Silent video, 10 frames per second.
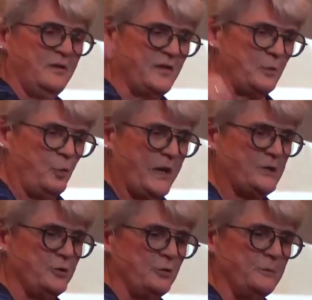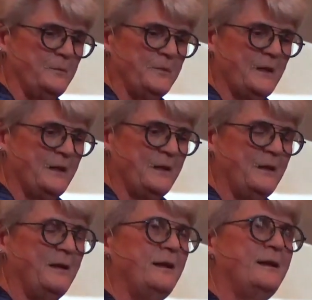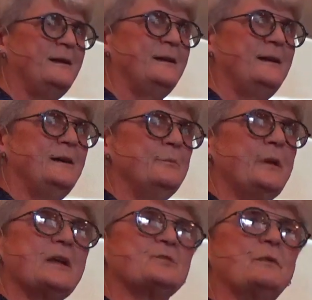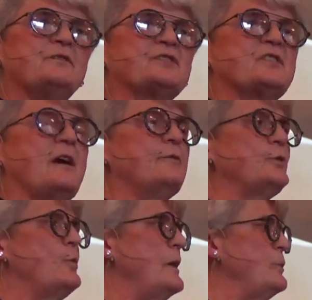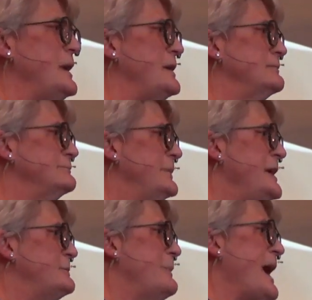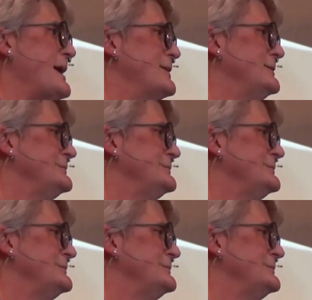than we do. But as we've discovered, when we hit back,